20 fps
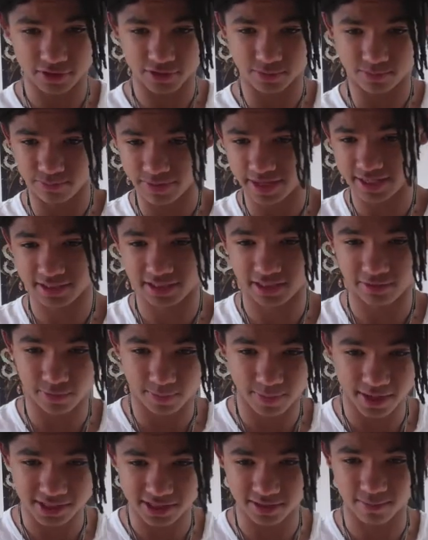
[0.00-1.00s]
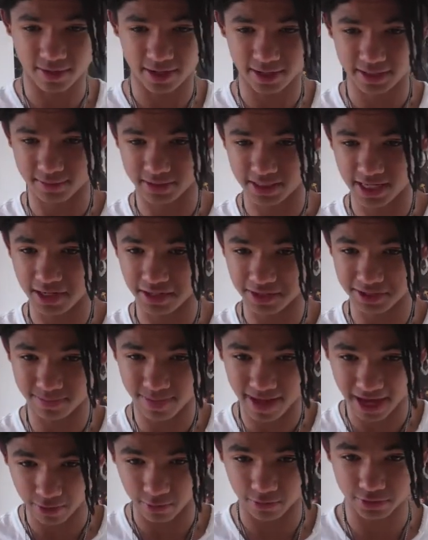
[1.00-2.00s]
just basically repeated my sentence
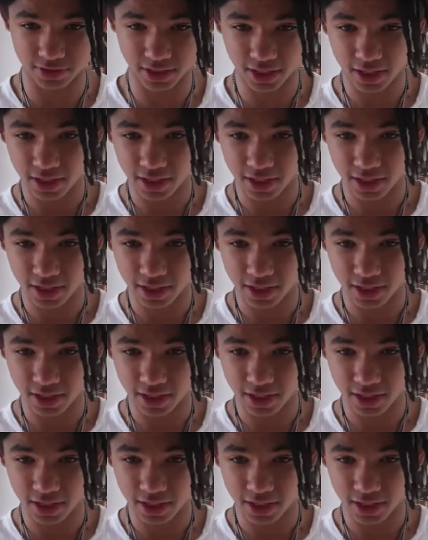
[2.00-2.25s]
backwards.